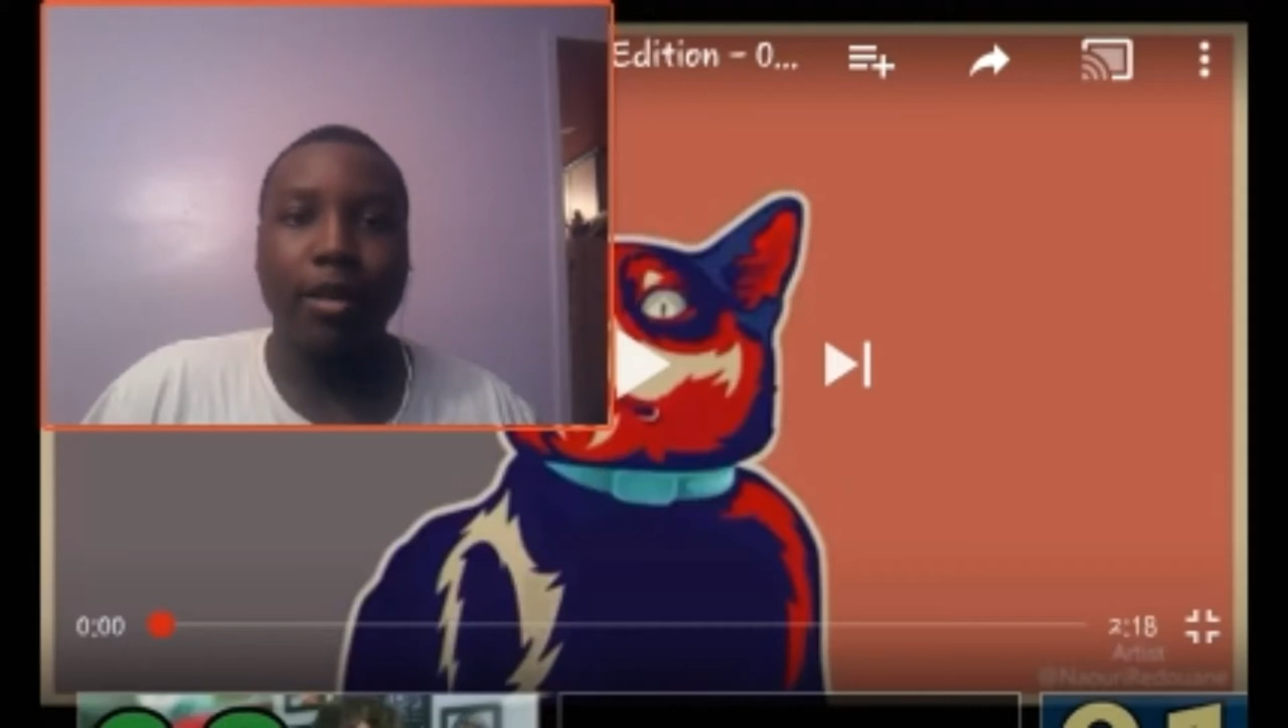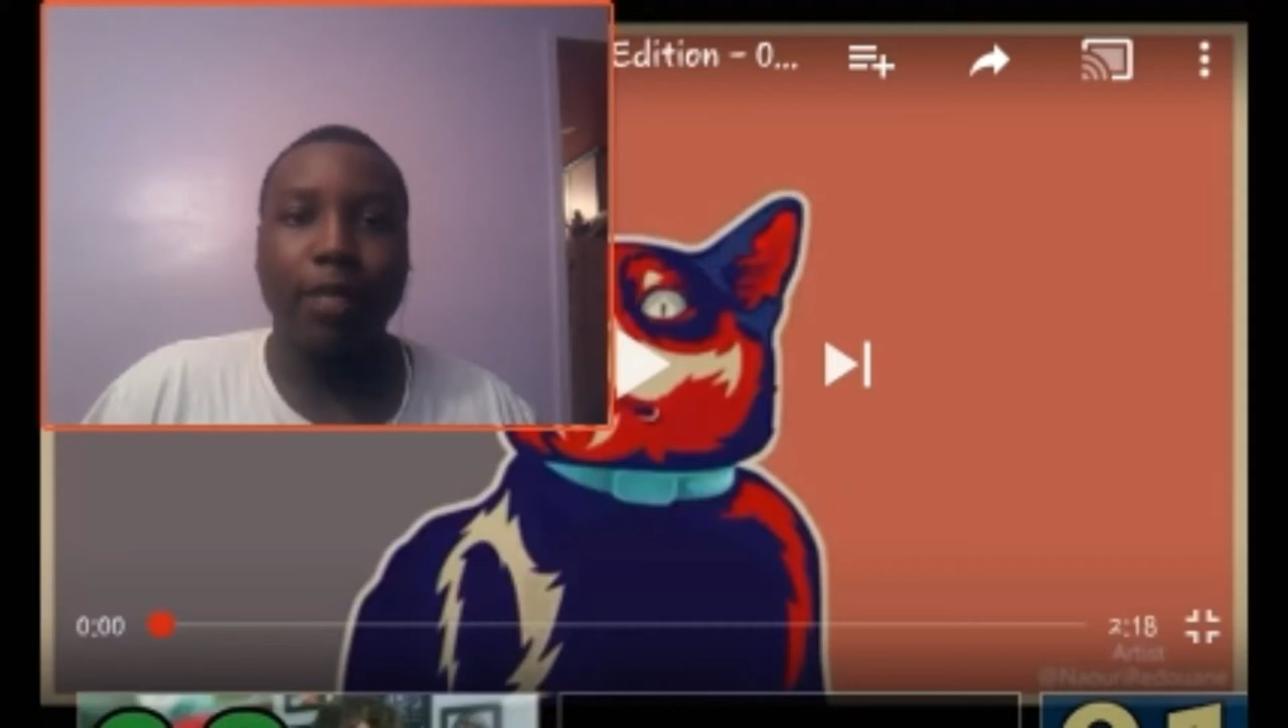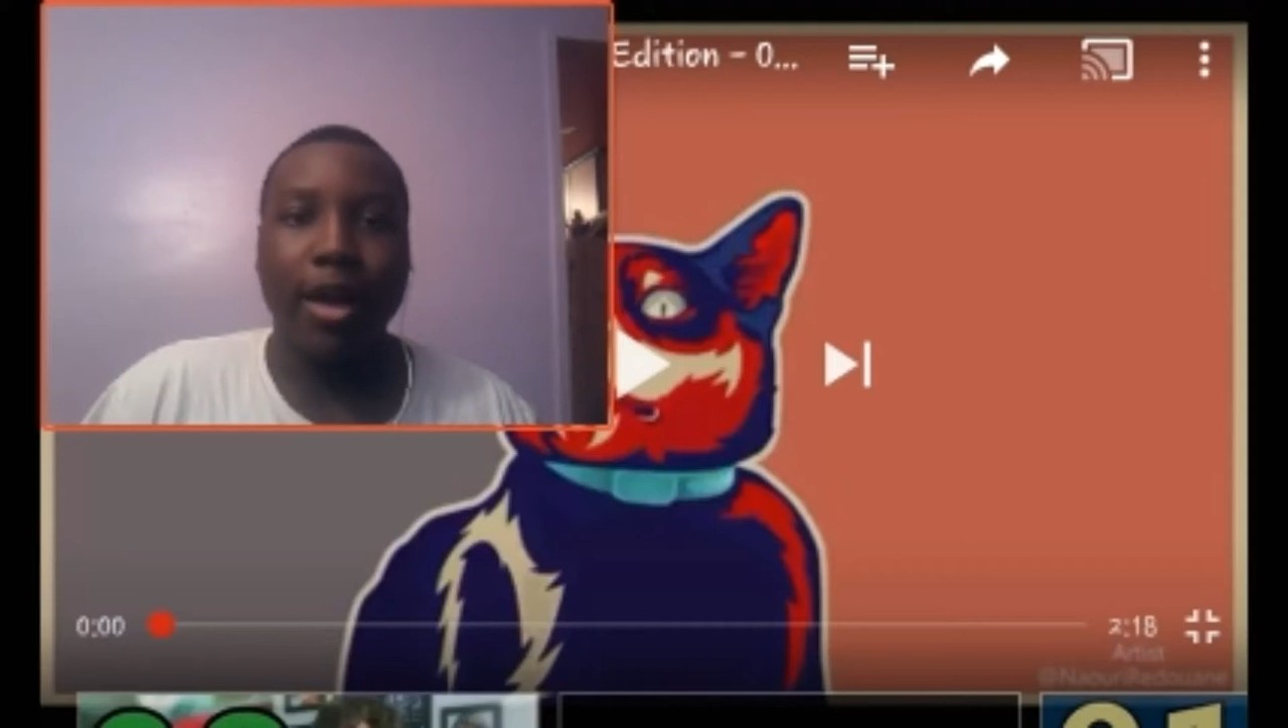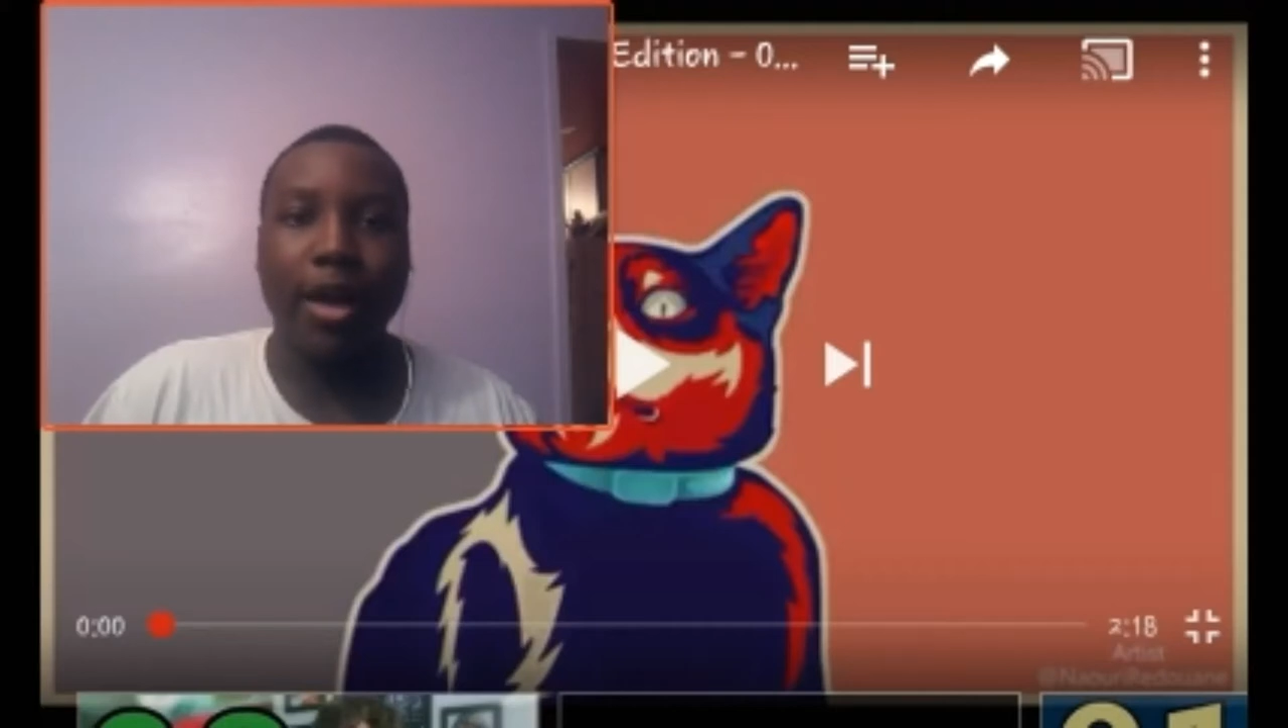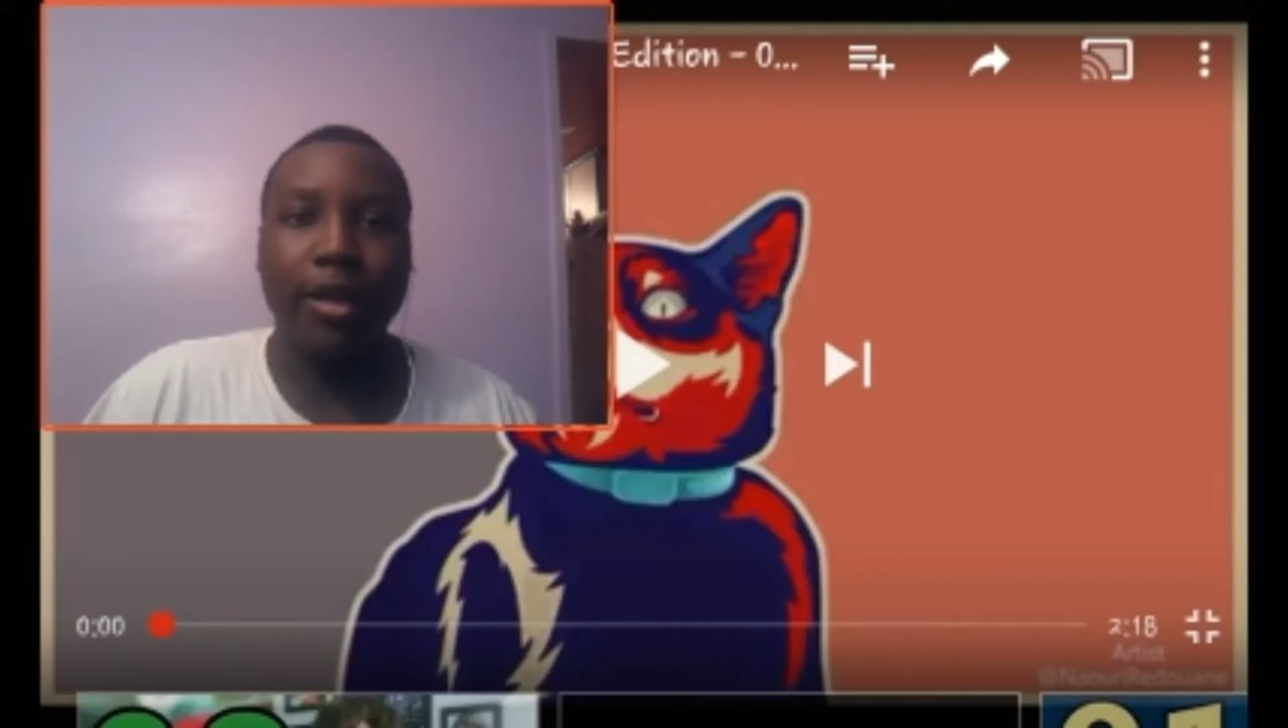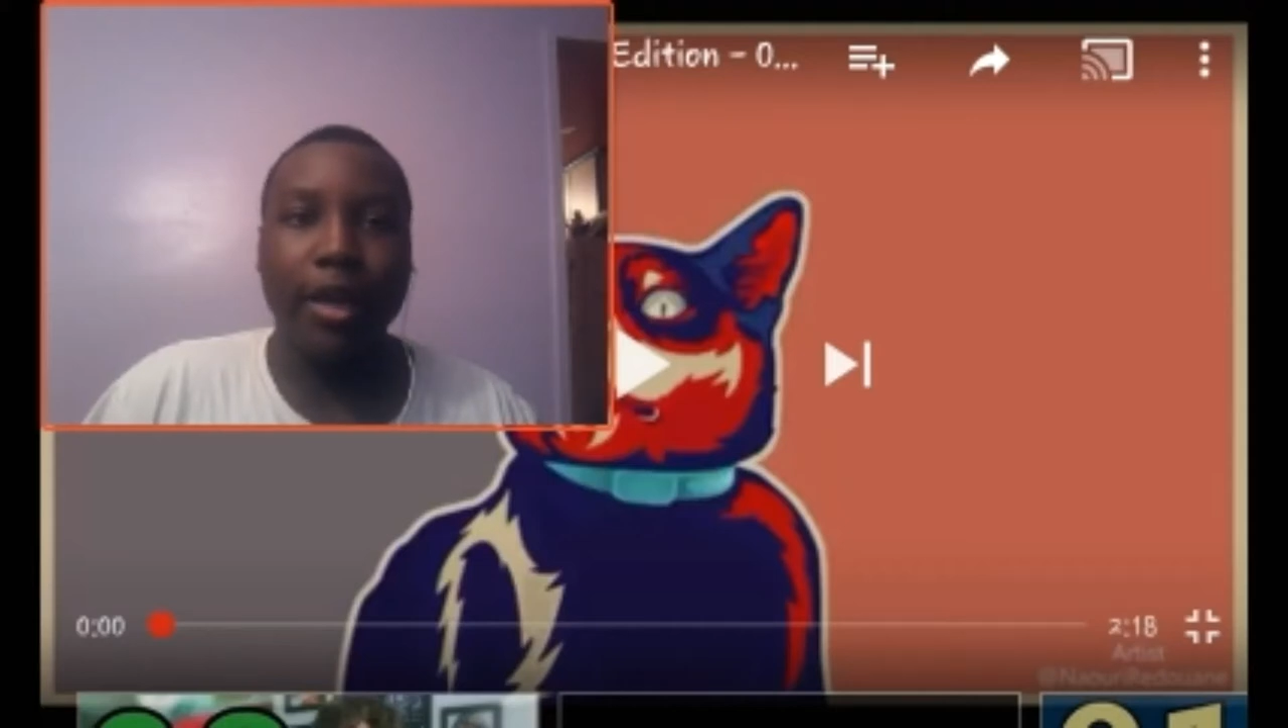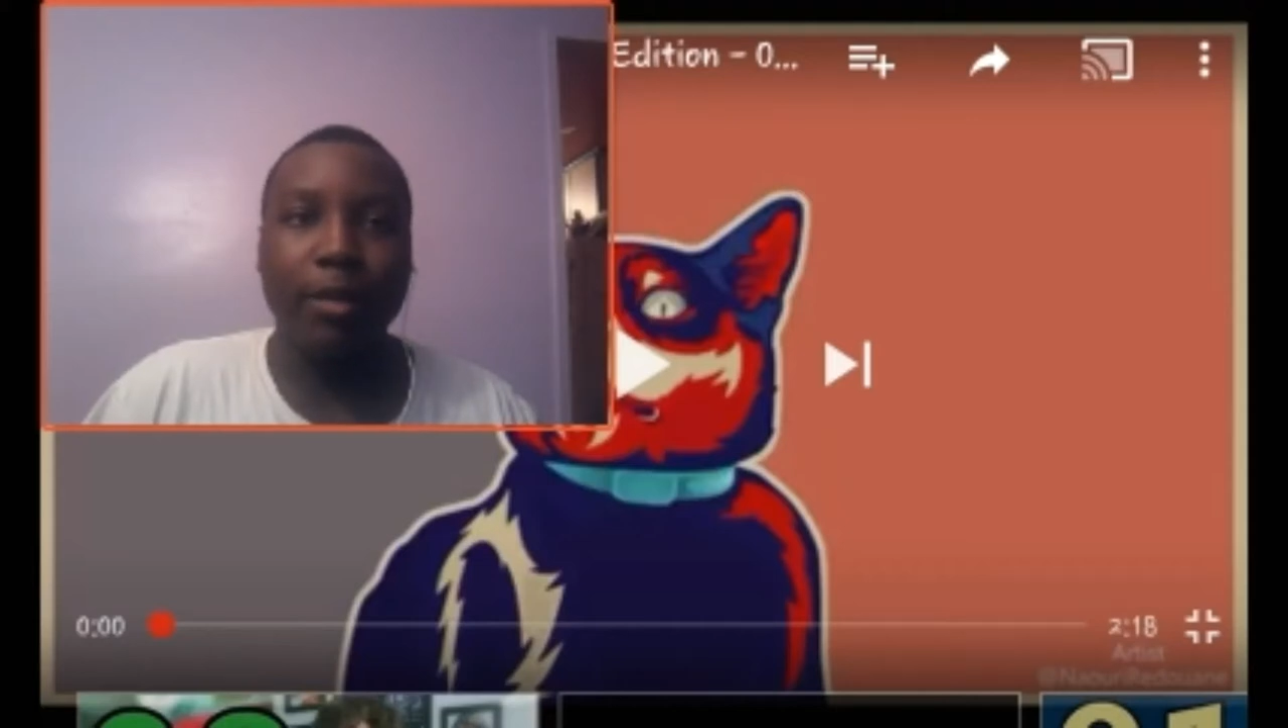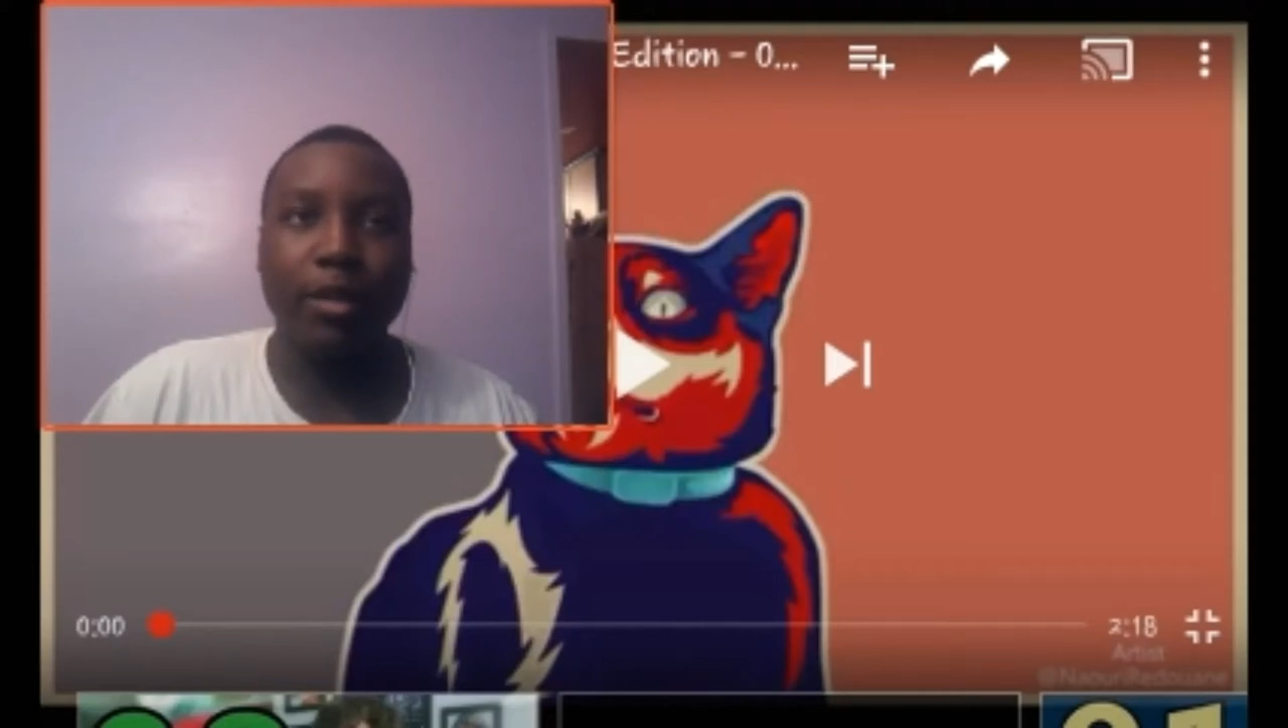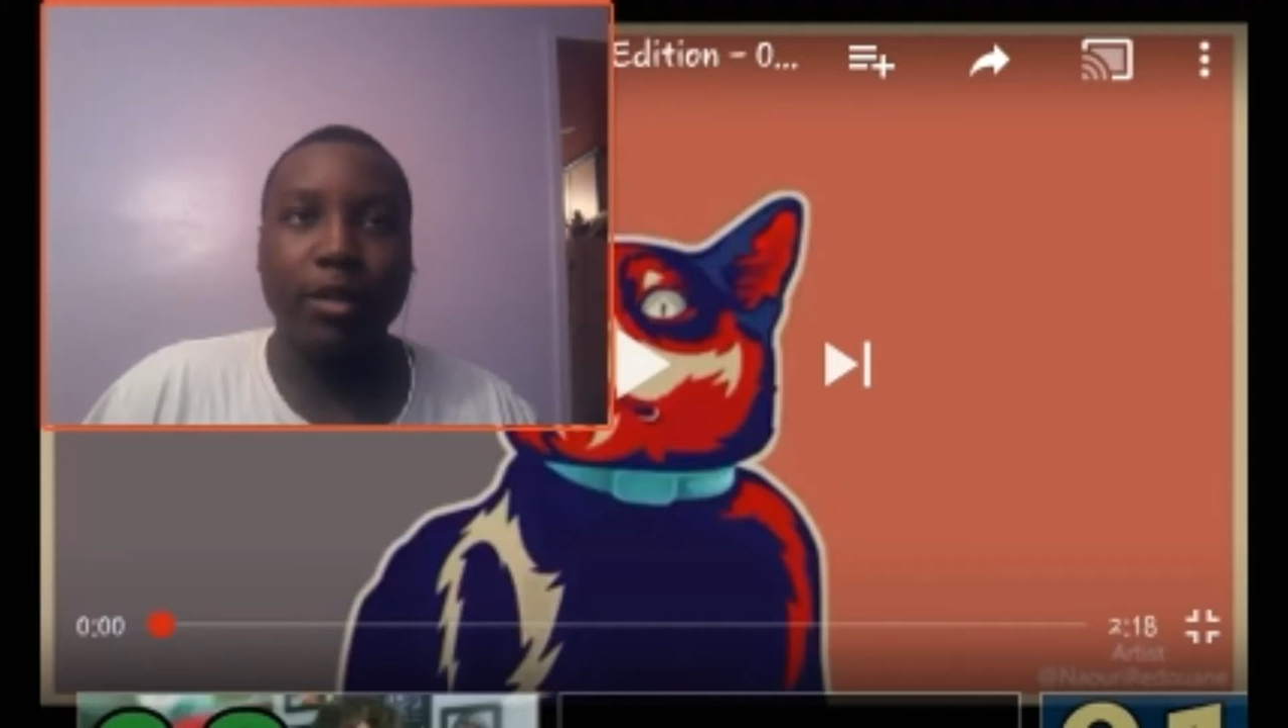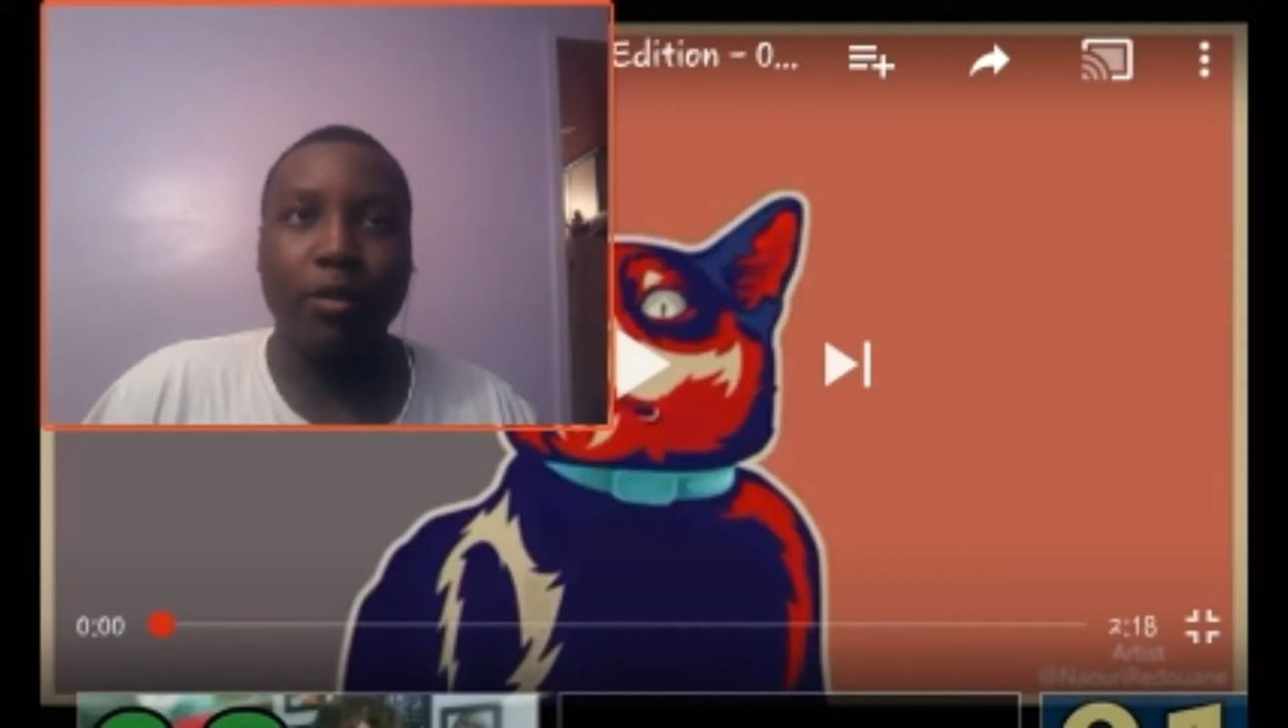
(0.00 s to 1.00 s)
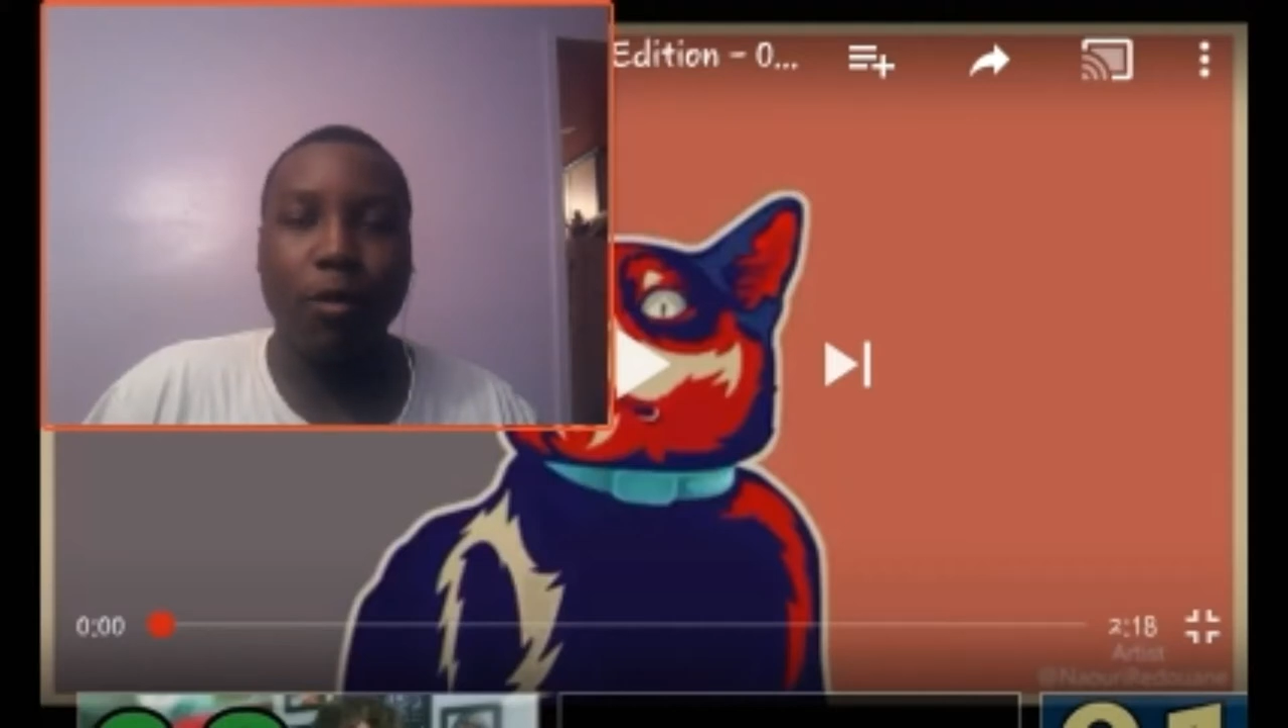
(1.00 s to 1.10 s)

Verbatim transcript: my name is